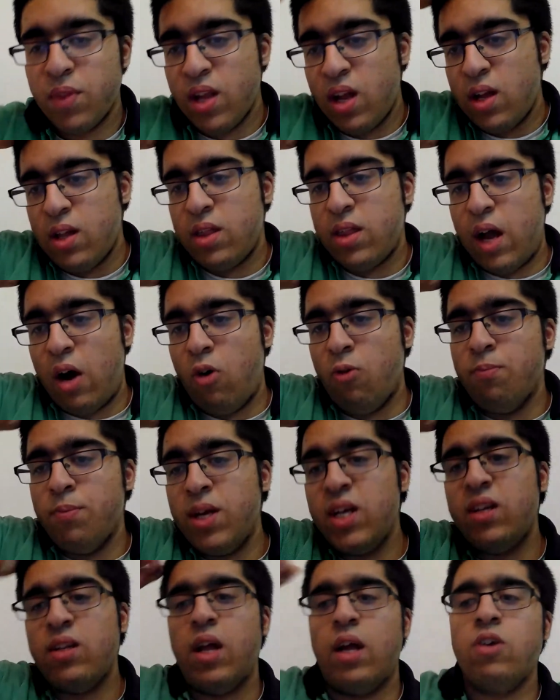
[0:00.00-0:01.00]
that will
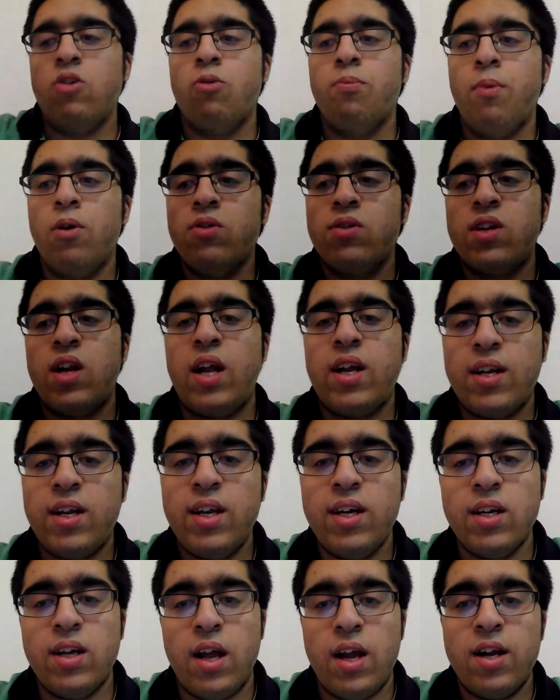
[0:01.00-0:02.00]
mean that you're most likely
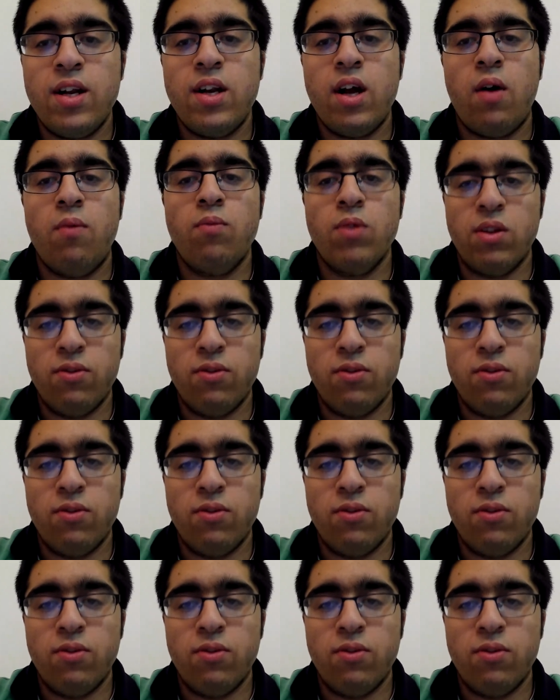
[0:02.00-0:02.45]
going to end up with